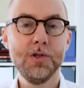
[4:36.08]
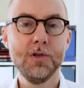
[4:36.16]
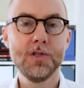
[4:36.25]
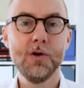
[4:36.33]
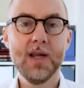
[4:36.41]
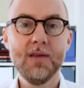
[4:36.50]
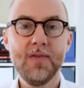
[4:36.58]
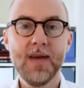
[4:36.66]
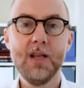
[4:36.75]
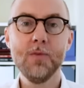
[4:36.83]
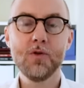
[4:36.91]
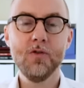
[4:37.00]
so
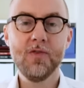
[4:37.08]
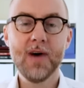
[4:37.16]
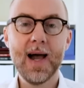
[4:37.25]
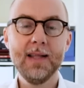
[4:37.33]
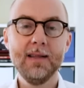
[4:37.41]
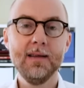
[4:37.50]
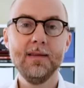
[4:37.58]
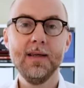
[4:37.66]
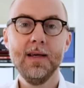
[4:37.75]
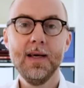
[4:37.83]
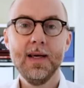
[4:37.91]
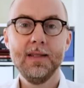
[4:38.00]
Inverio provided
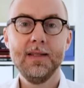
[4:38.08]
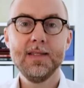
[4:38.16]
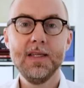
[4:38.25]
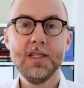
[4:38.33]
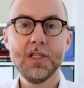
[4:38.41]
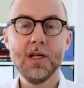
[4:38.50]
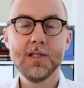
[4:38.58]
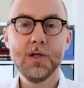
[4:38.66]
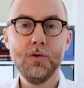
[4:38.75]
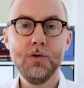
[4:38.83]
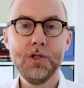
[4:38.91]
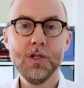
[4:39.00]
this digital
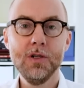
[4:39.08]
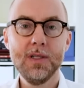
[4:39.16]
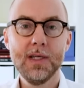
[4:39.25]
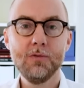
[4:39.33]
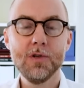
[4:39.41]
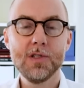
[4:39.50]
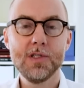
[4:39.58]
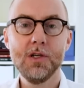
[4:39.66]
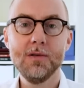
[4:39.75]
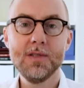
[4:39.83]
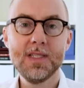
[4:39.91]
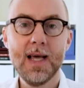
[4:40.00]
solution that was so
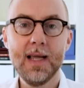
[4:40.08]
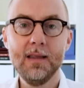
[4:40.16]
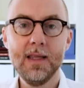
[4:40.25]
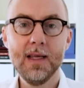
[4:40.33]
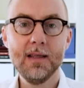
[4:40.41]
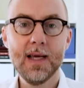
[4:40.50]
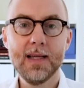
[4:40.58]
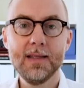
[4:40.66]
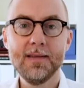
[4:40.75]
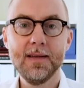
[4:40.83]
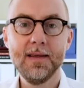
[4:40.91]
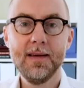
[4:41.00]
outstanding that
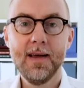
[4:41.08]
uh,